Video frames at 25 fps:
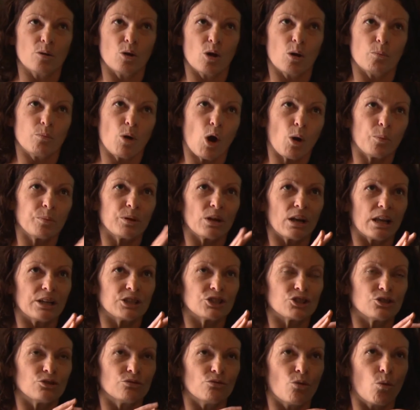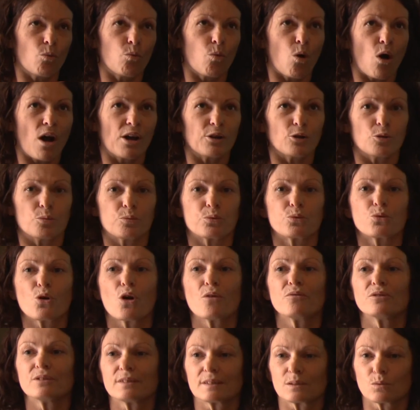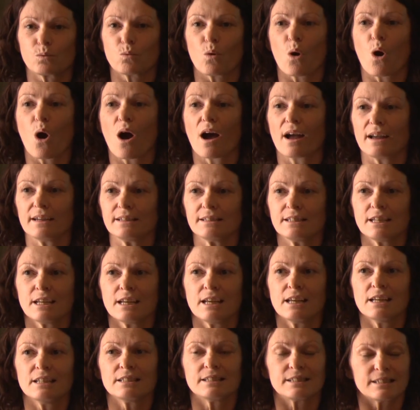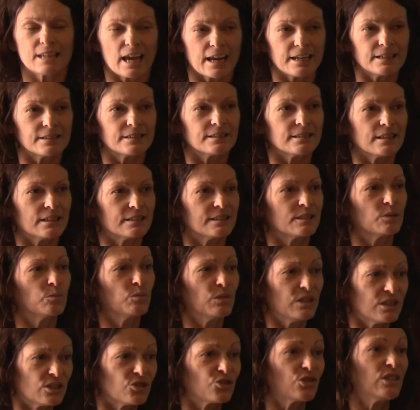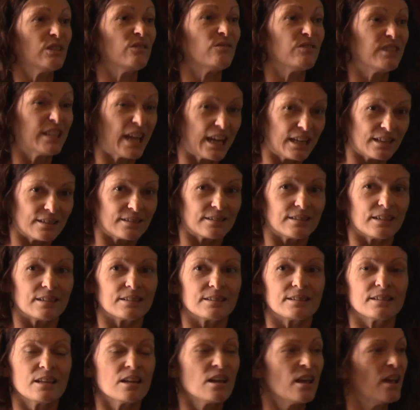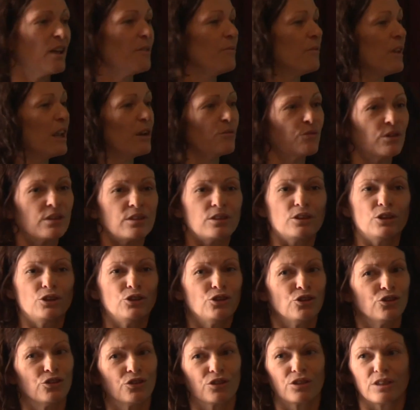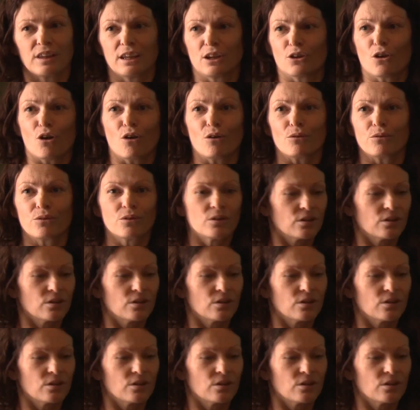population-wide or province-wide data sets, administrative data sets of everything you think of.